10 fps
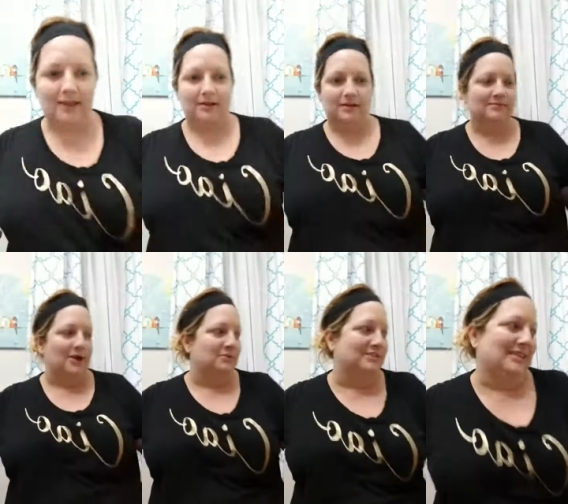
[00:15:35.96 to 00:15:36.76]
a
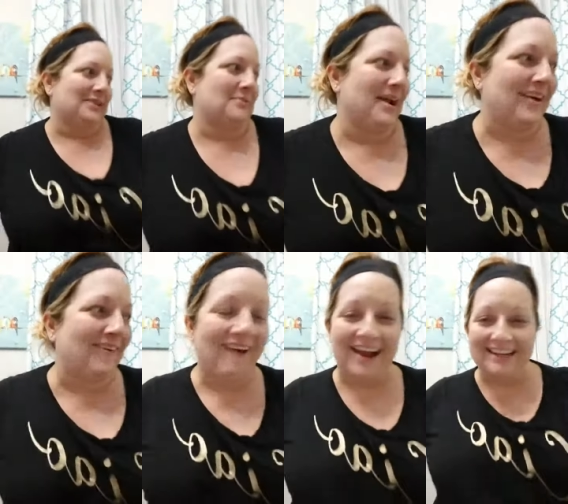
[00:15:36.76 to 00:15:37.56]
ghostly way
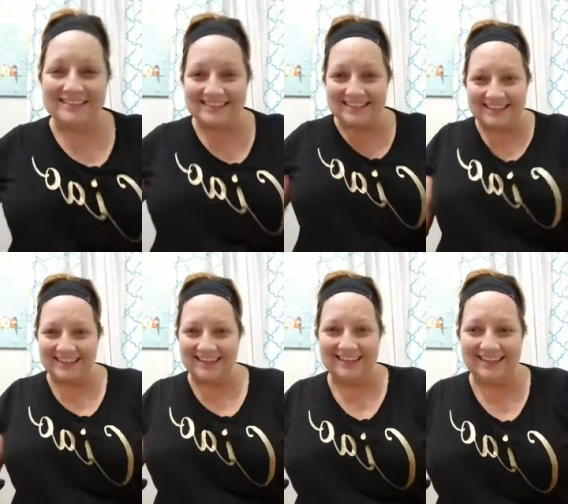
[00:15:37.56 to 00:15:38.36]
white.
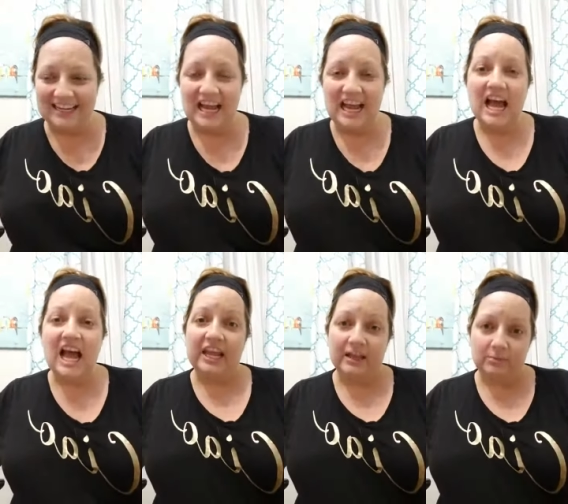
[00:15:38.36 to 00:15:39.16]

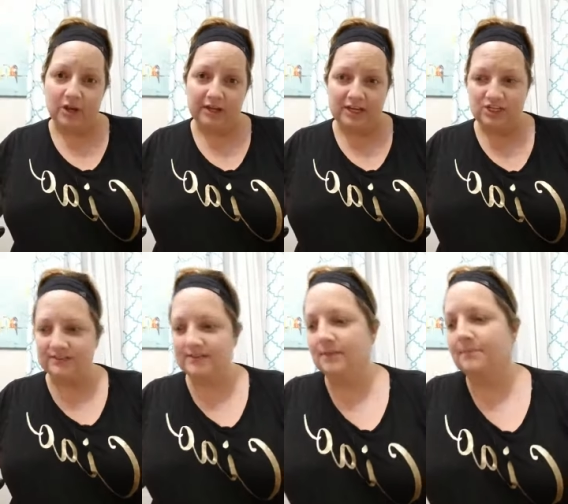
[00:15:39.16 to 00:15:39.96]
I am Caucasian
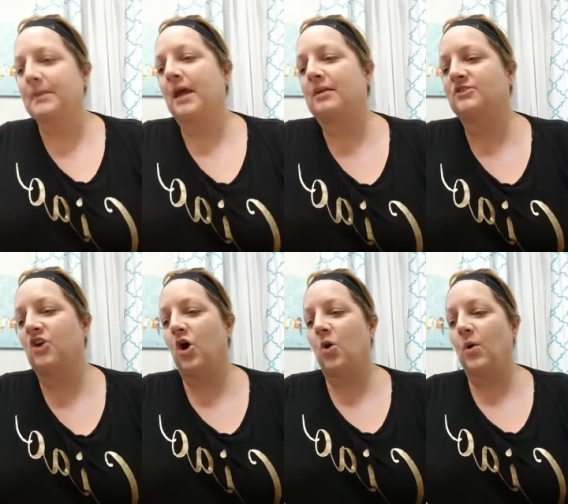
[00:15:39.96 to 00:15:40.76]
still.
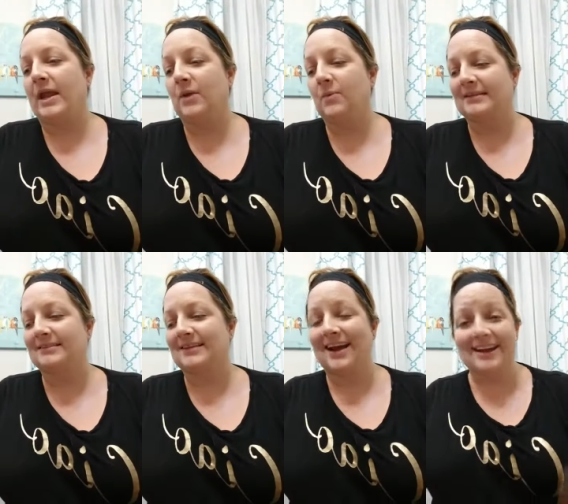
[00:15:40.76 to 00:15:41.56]
So anyways,
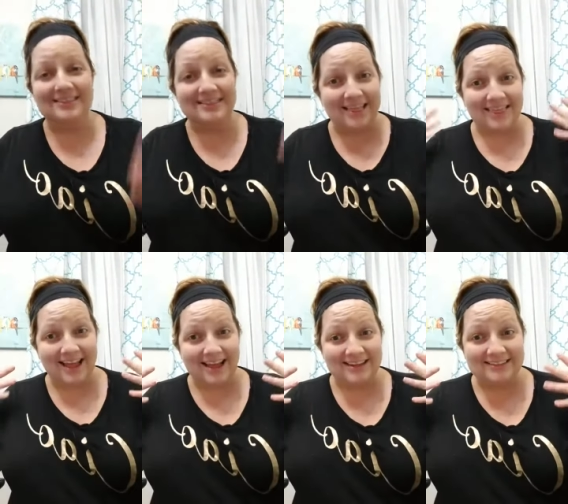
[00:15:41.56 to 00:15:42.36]
guys,
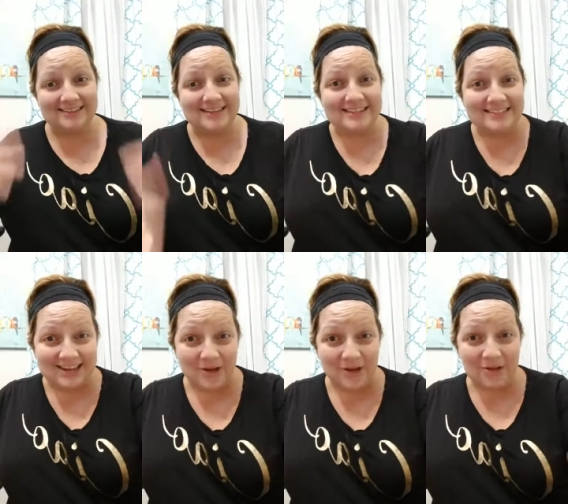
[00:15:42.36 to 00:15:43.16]
that is the
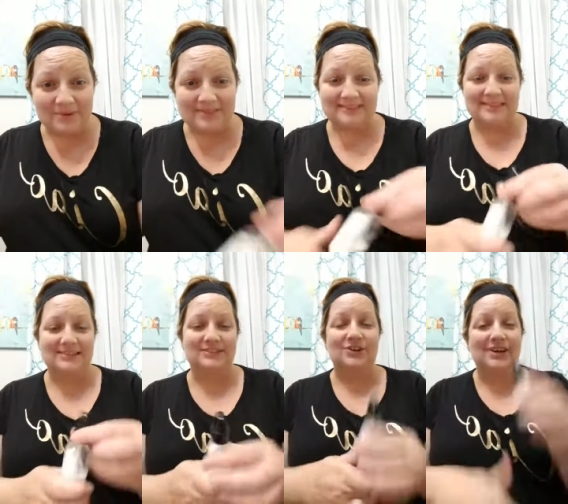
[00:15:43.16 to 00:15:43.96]
deal with the
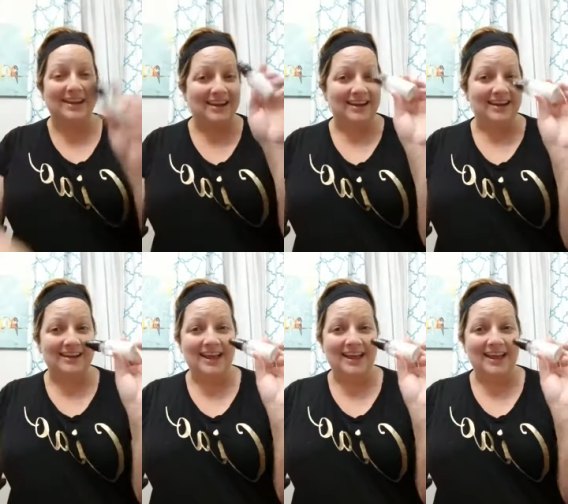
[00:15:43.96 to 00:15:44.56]
sunscreen.